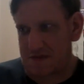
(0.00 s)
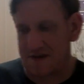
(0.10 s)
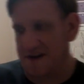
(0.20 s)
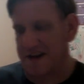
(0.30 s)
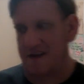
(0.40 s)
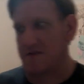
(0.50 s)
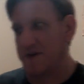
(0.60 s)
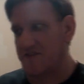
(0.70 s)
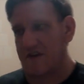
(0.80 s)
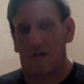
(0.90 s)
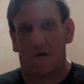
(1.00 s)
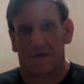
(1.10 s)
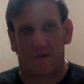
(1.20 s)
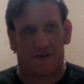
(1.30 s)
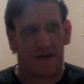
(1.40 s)
And I can't even imagine how long
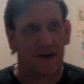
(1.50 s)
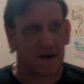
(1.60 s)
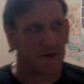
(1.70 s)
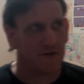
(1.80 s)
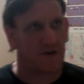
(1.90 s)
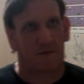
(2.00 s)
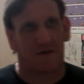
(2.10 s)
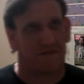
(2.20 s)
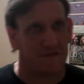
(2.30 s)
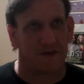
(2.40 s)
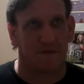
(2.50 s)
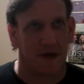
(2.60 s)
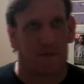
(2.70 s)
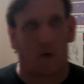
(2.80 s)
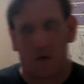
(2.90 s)
that would take. I mean, you're talking about 50
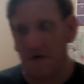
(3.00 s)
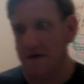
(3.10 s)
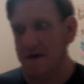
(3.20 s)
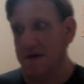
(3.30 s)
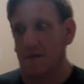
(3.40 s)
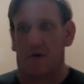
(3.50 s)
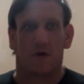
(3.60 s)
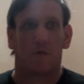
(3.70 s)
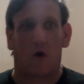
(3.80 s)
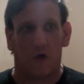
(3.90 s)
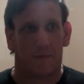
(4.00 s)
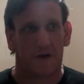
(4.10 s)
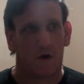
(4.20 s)
people, putting them all up in a